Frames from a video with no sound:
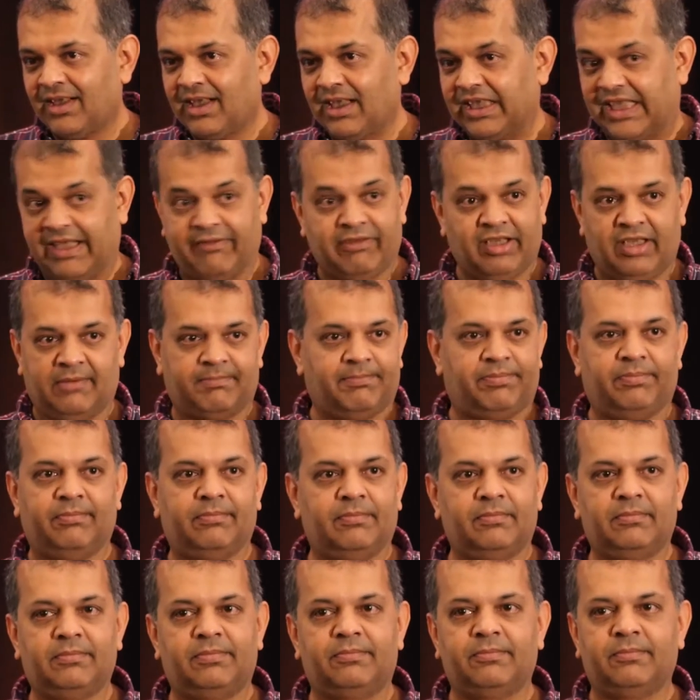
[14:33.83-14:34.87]
There were
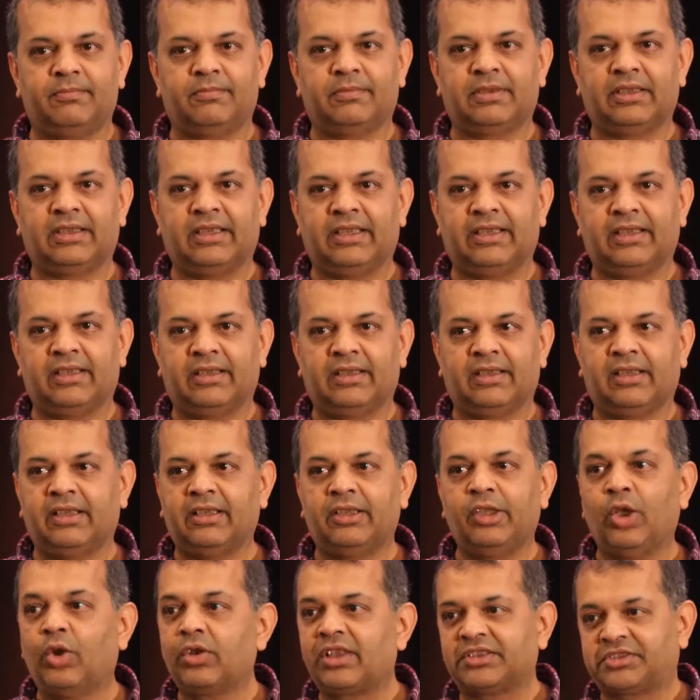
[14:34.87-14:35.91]

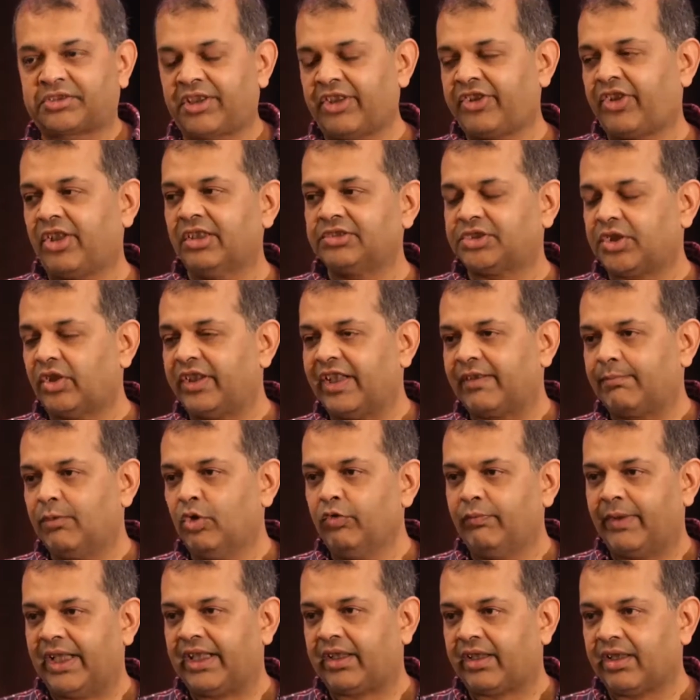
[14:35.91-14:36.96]
no restrictions on their
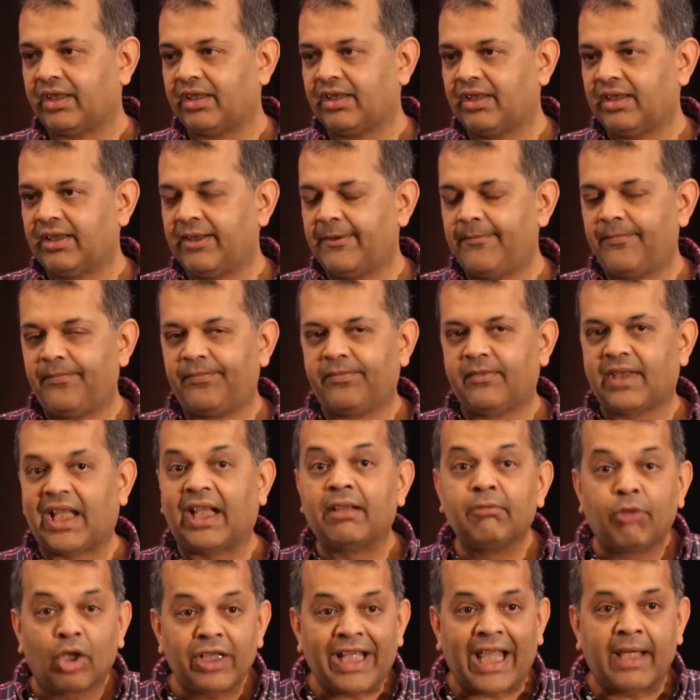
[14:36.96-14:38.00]
movement.
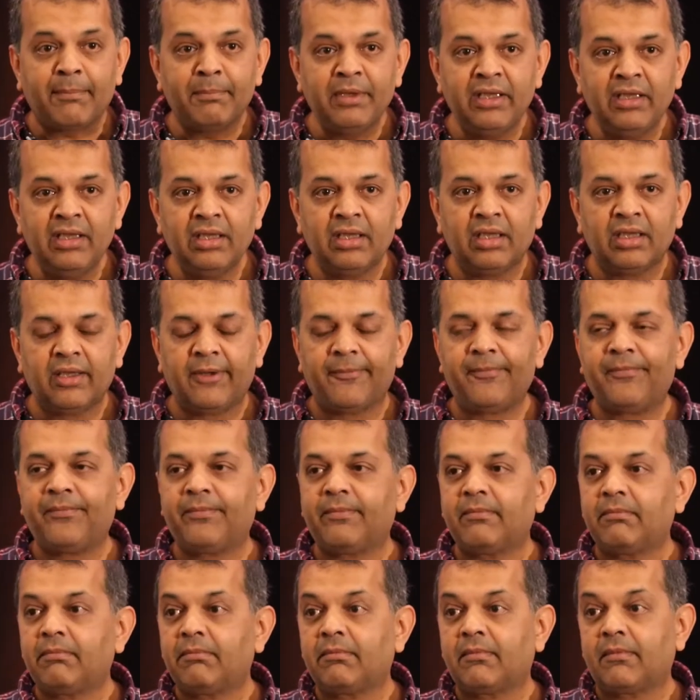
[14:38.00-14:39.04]
And what happened?
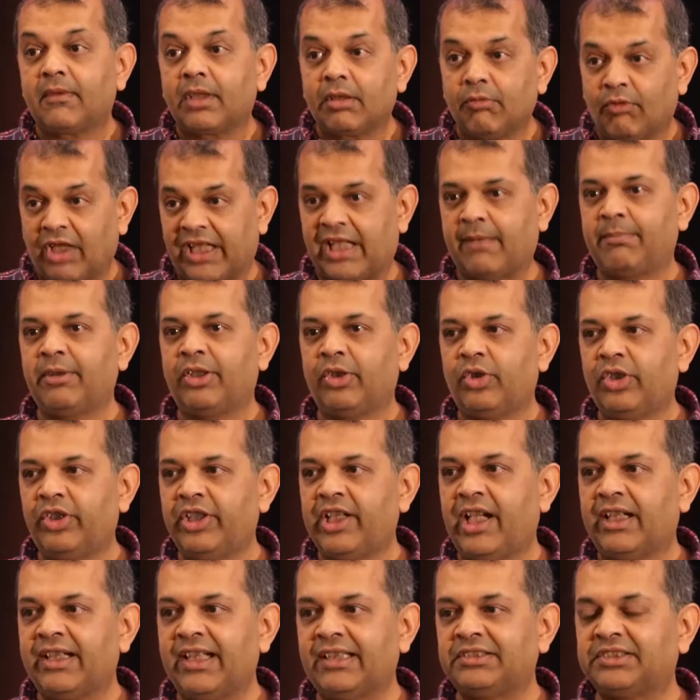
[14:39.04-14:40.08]
What happened to the
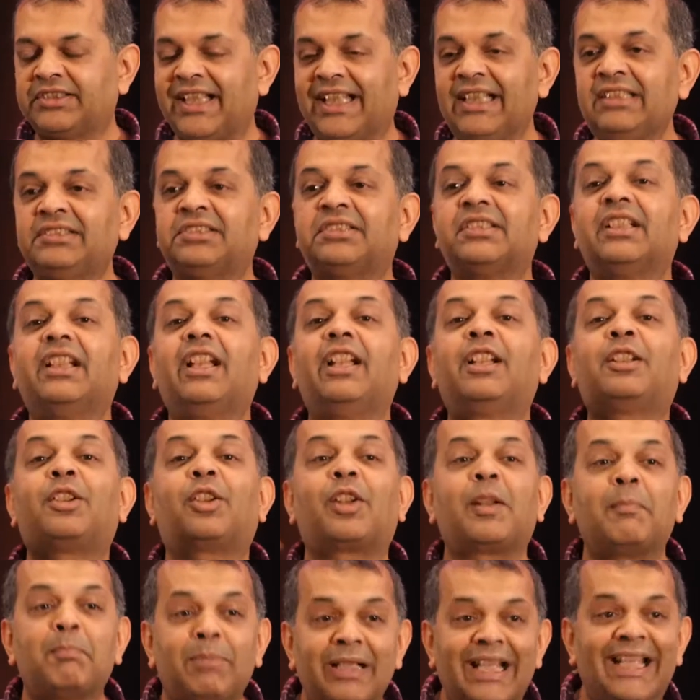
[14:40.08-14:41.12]
United States?
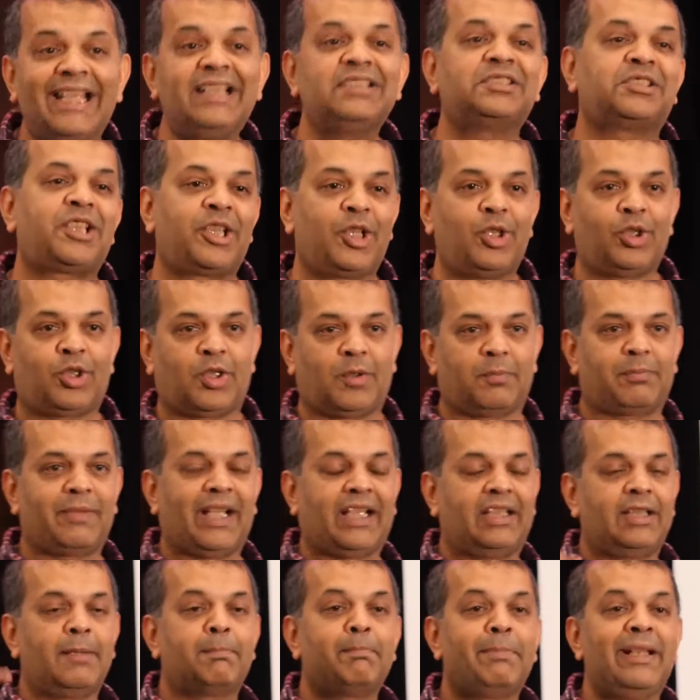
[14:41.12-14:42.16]
It replaced Europe
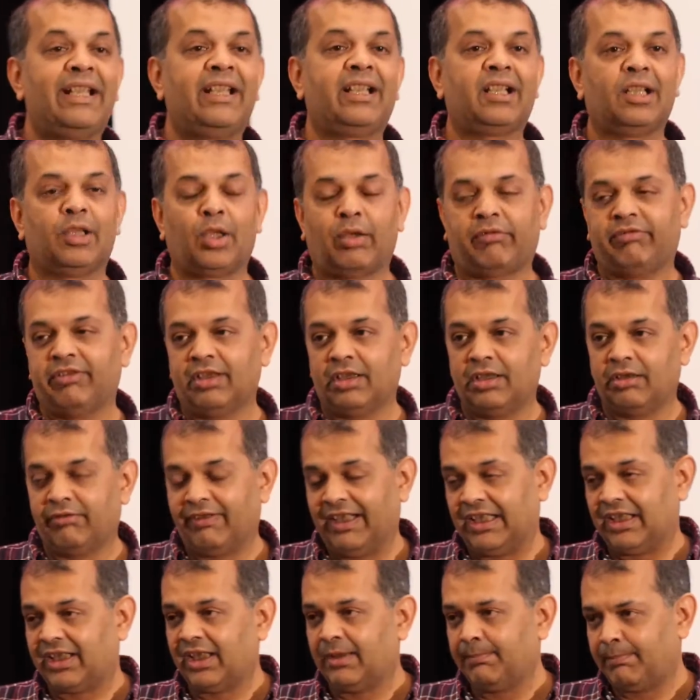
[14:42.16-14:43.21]
at the pinnacle of world
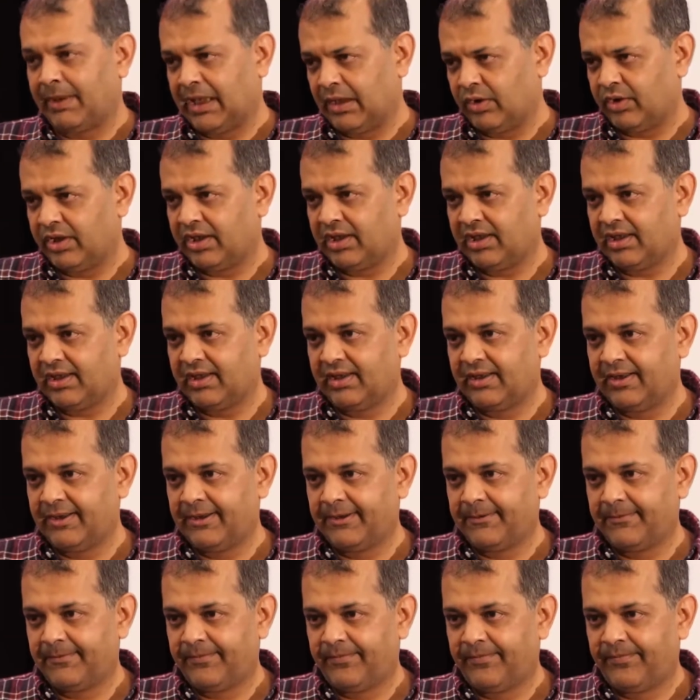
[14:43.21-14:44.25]
wealth and power.
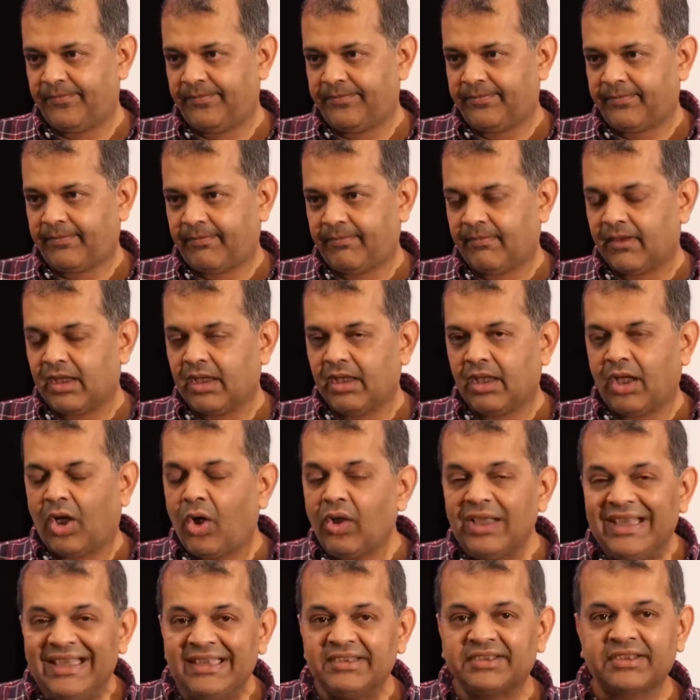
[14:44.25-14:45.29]

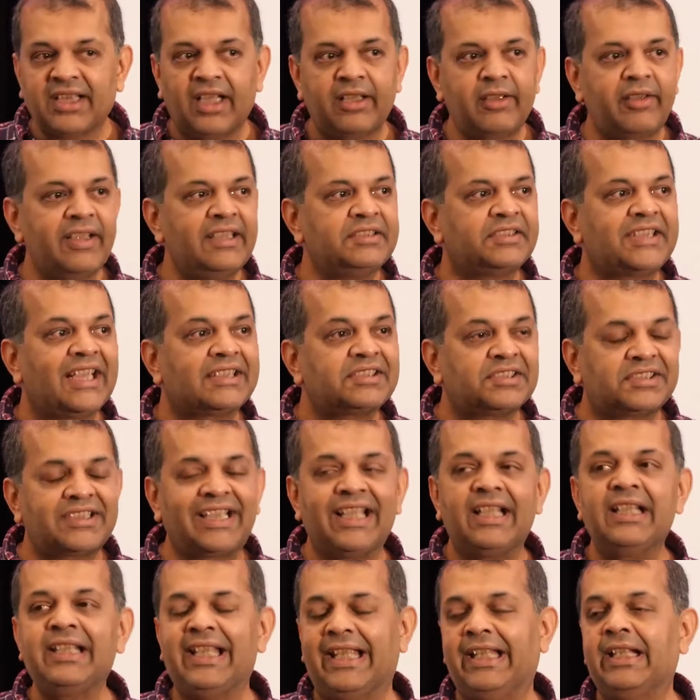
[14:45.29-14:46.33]
All these countries, there's
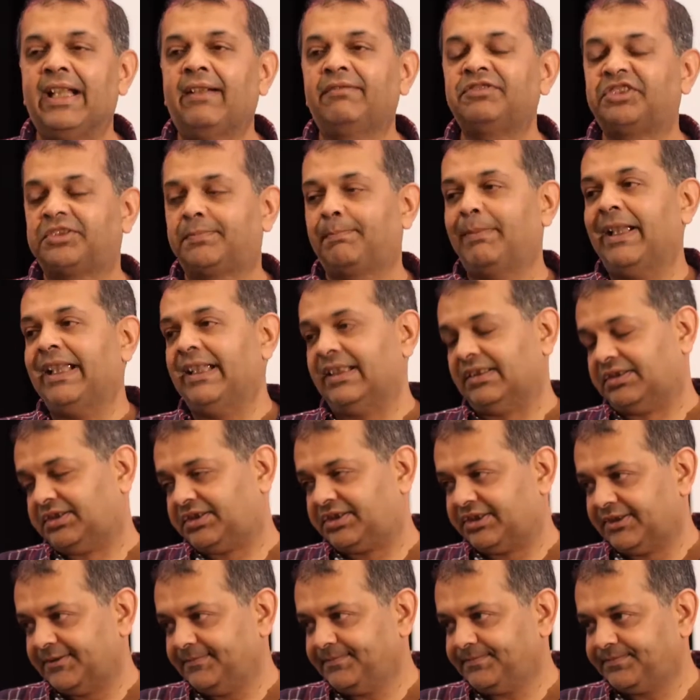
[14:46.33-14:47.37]
still enough
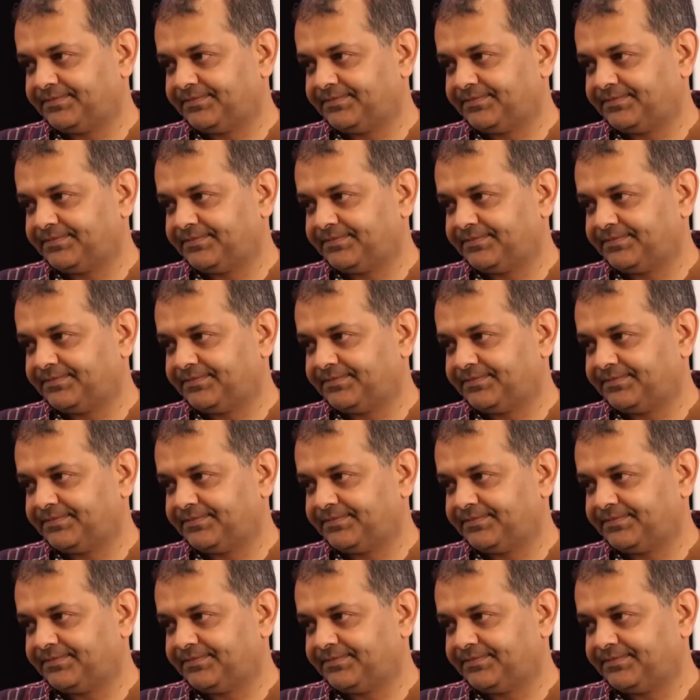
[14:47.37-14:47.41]
space.